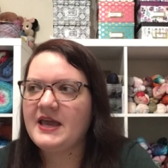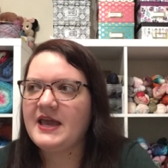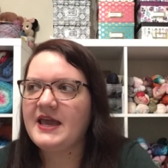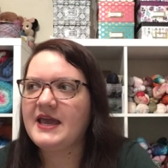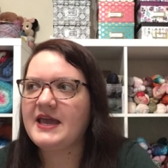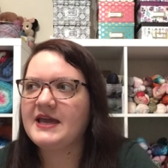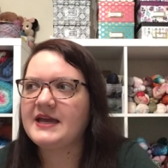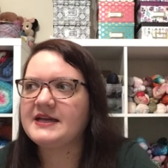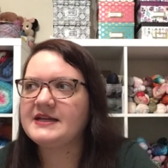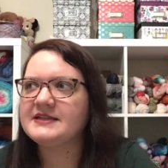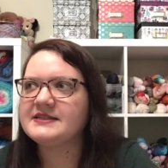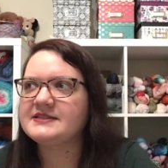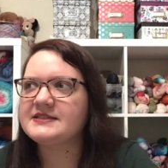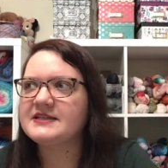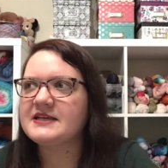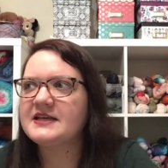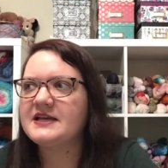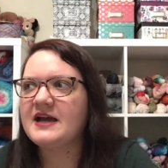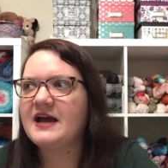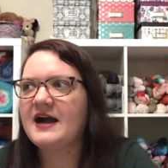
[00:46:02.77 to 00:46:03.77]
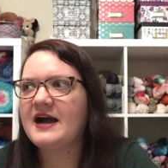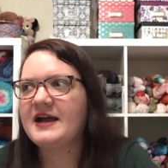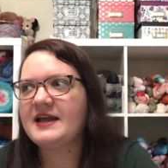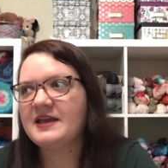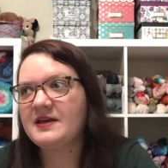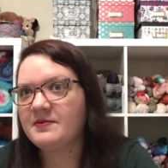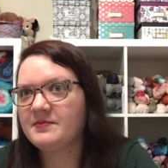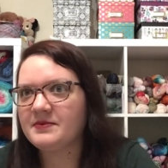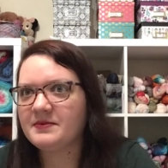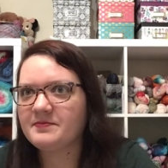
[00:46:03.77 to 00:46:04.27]
And I
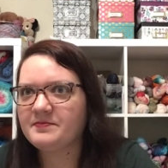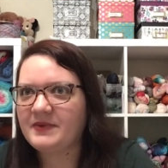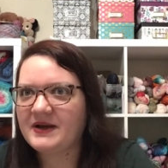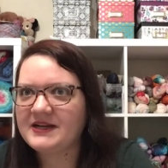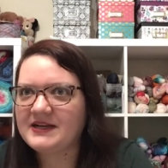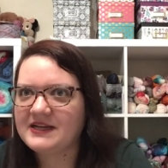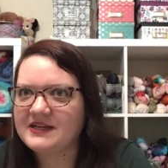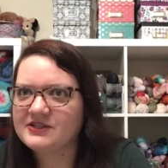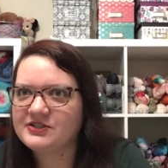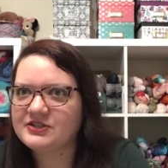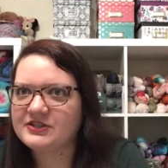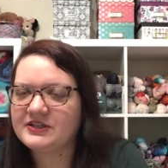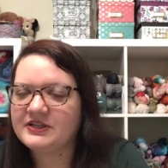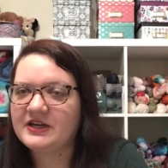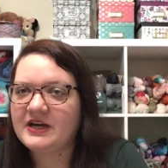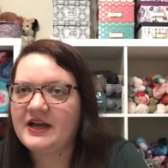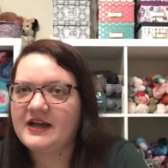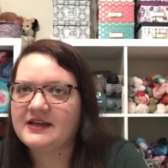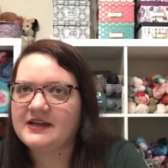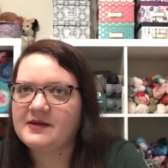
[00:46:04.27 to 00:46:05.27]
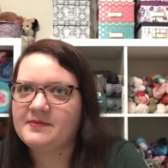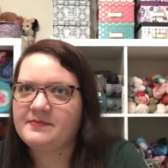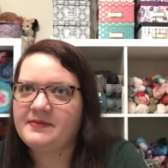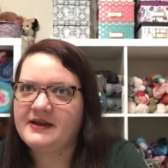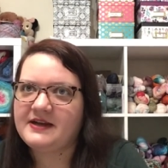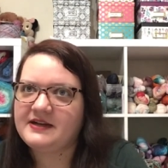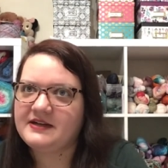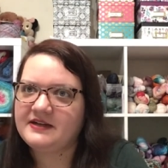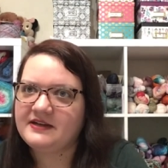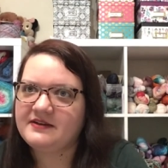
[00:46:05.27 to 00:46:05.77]
am by nature a
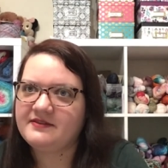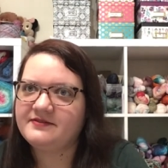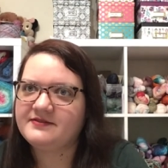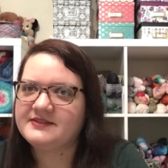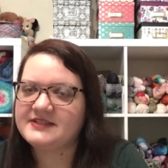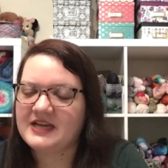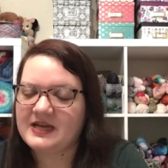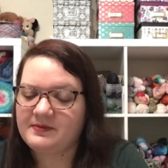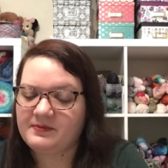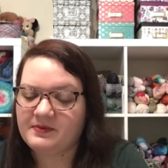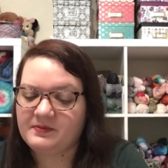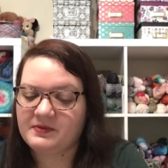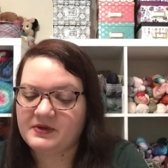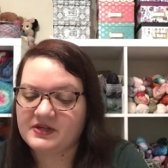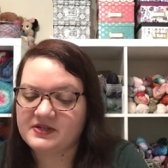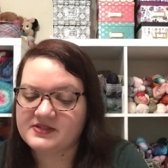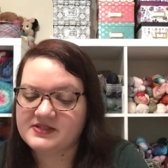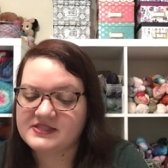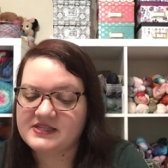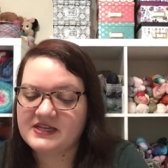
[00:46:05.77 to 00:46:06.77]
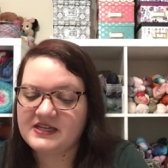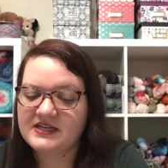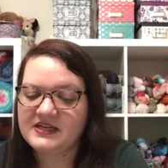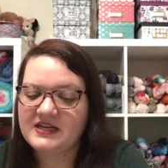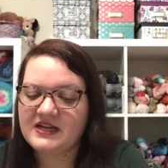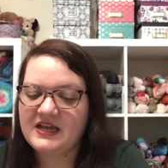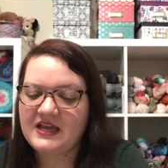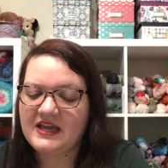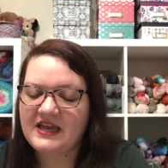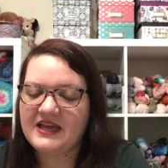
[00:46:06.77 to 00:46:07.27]
competitive type of person,
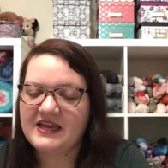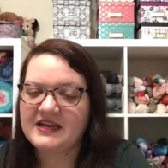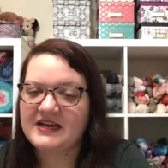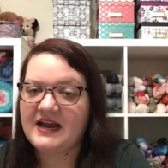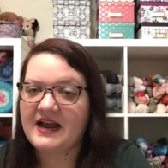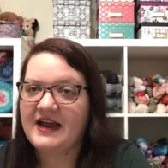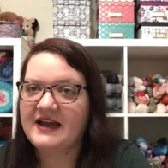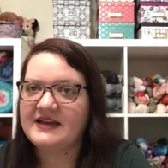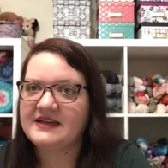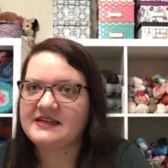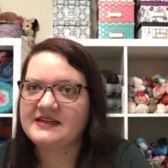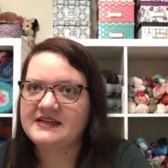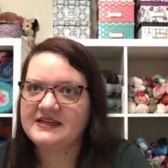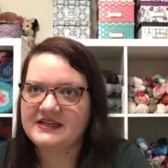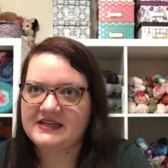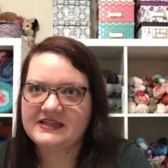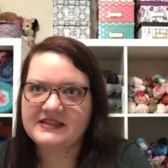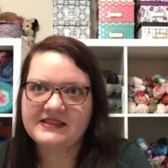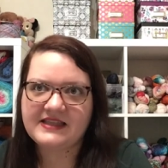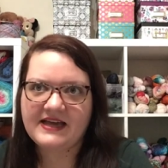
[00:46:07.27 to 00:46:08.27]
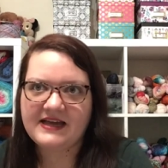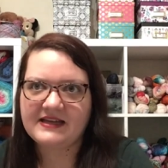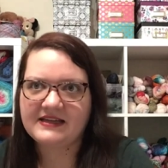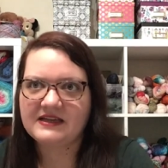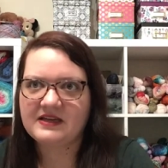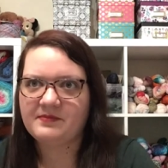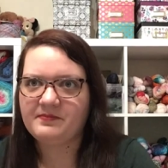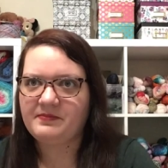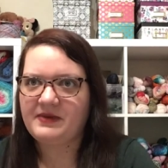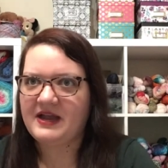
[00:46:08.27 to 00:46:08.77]
and I need that
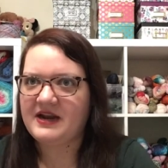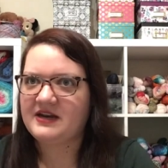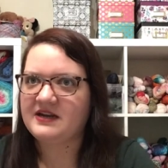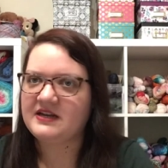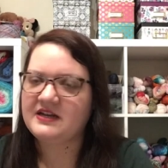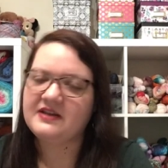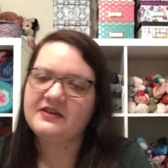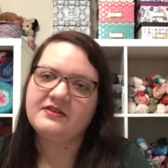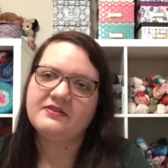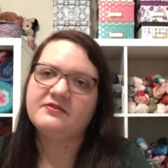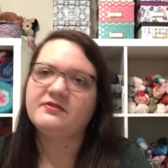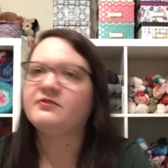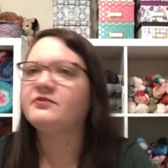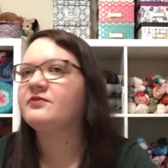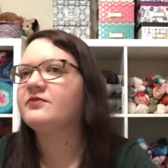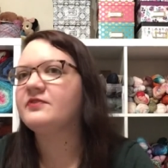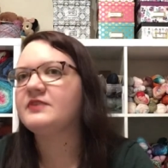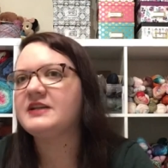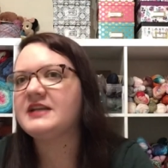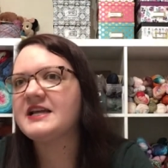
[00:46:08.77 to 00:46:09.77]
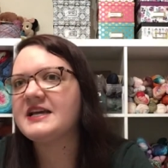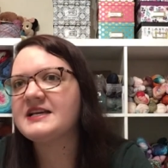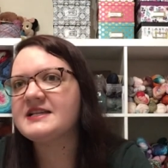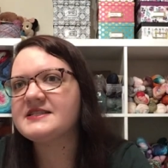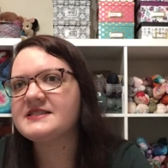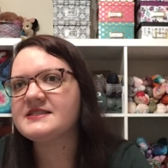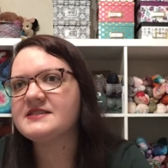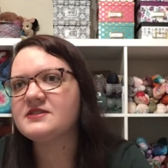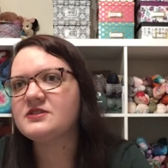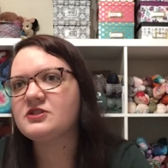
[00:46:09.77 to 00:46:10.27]
competitive
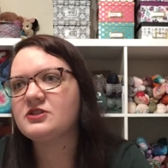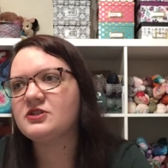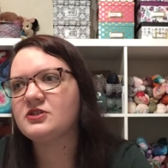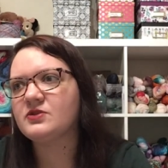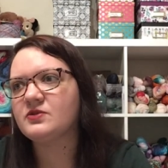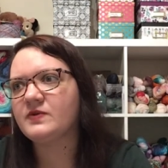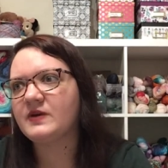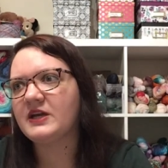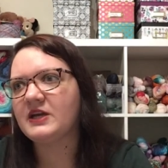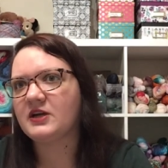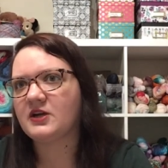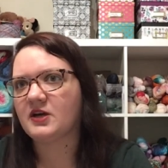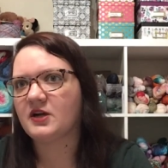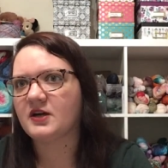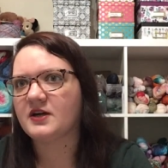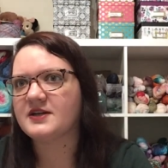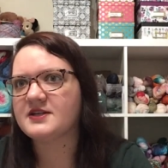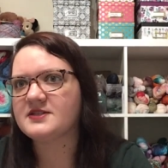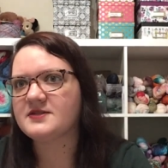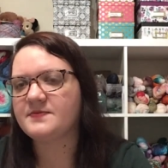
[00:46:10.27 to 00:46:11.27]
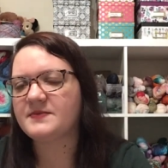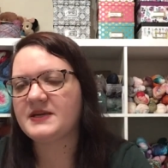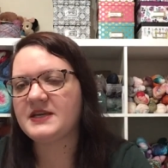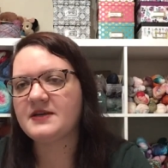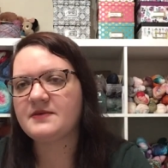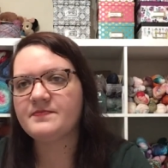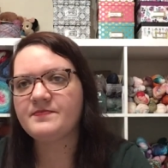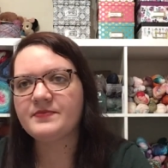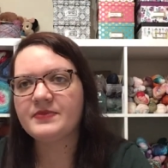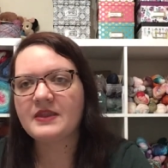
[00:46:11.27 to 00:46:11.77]
to encourage me.
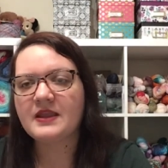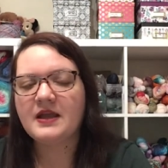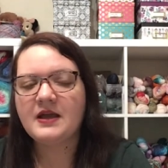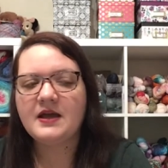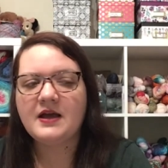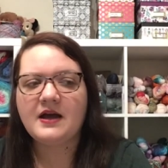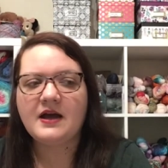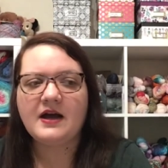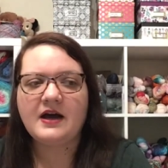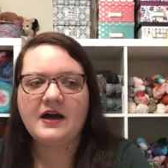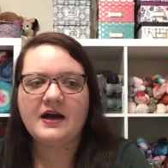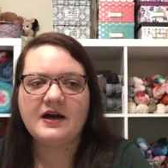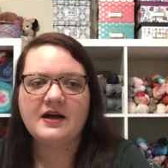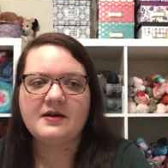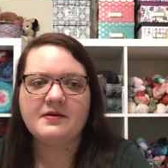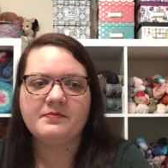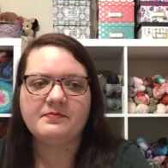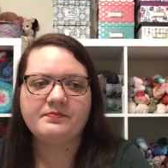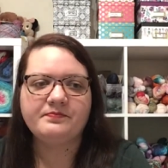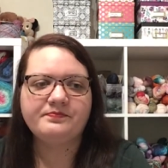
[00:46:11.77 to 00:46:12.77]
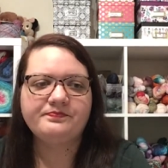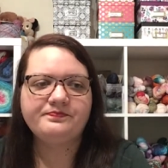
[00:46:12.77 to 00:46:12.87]
Um,